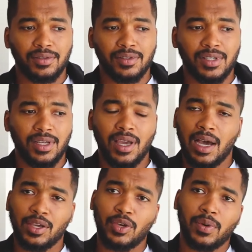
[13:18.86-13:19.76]
see
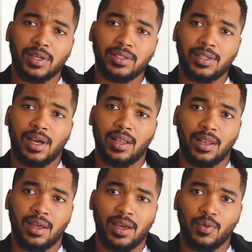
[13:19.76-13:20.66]
how you
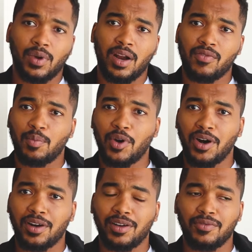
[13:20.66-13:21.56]
excel at whatever
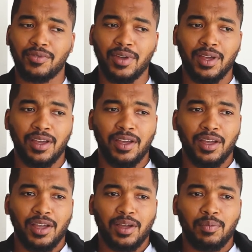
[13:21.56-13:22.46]
part of
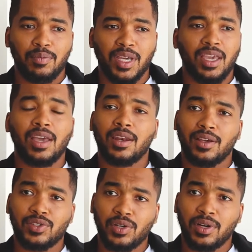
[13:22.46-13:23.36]

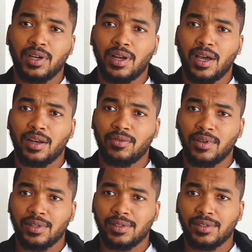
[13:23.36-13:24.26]
mechanics you're good at.
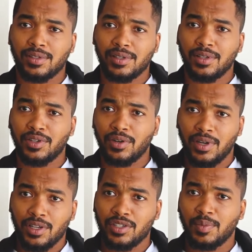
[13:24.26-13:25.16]
If you're an
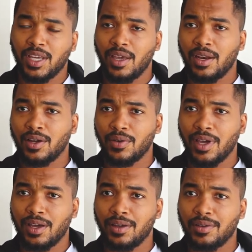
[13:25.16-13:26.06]
engine mechanic,
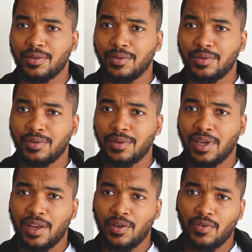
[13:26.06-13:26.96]
okay,
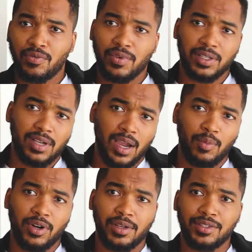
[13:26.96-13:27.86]
can you fix
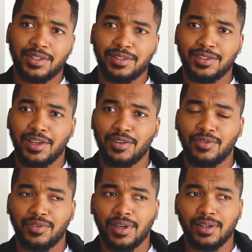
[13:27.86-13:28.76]
hybrid engines? Can you
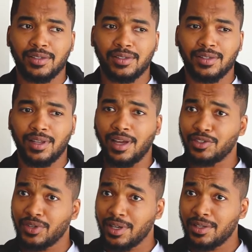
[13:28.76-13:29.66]
fix
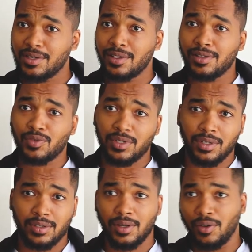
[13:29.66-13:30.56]
electric engines, which
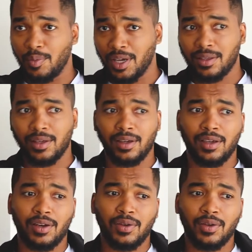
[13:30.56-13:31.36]
is the new big thing?